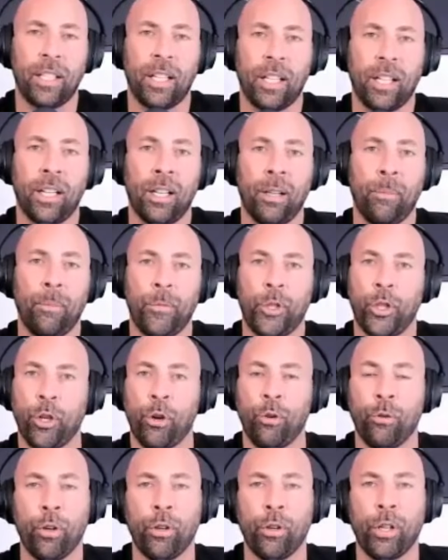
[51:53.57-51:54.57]
to
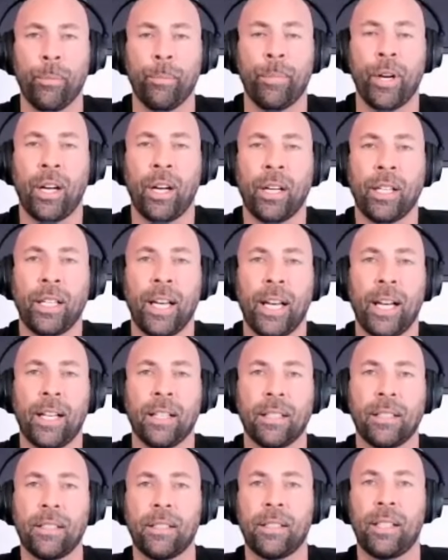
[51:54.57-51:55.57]
Joe Rogan
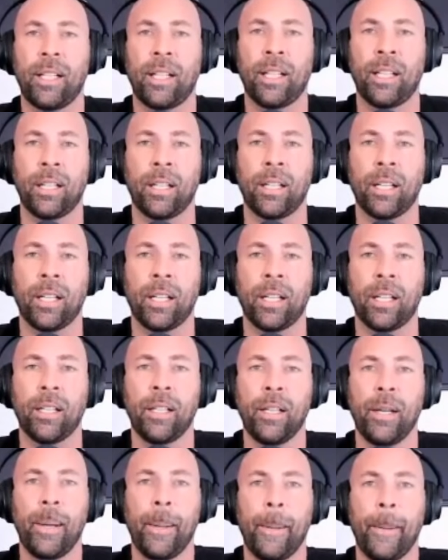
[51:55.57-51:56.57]
podcast
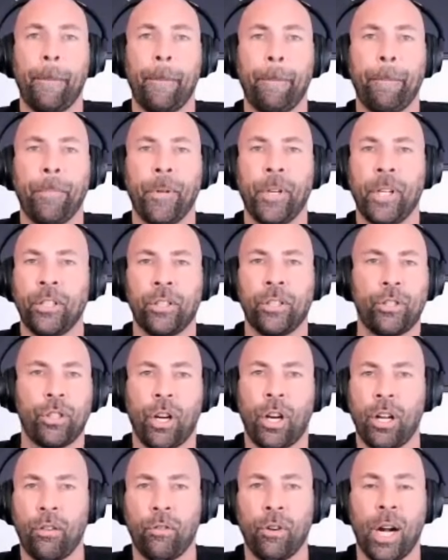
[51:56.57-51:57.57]
and
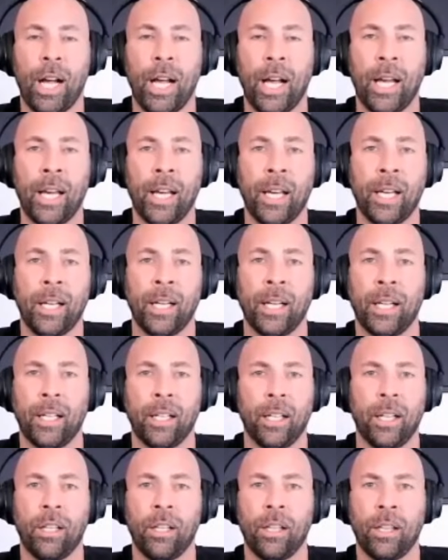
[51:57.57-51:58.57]
Sean Ryan,
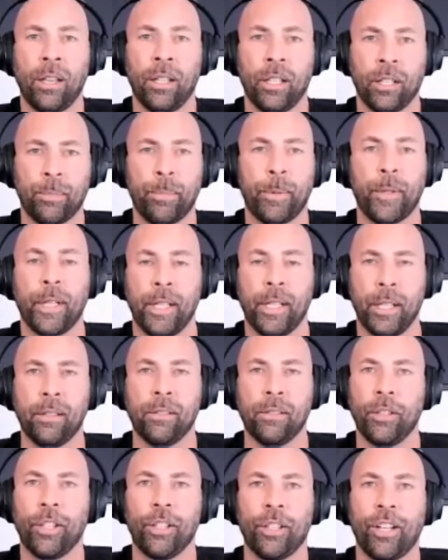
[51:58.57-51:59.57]
and
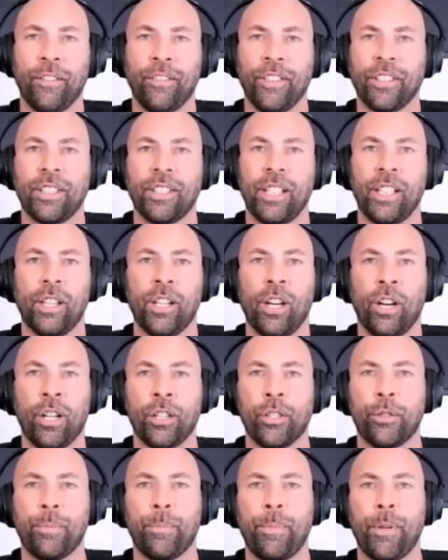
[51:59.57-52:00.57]
they're obviously
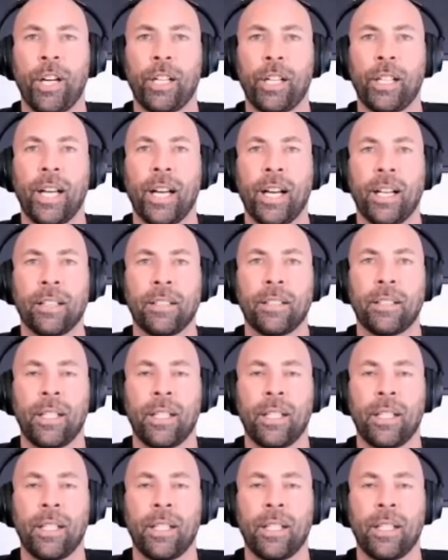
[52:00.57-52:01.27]
large podcasts,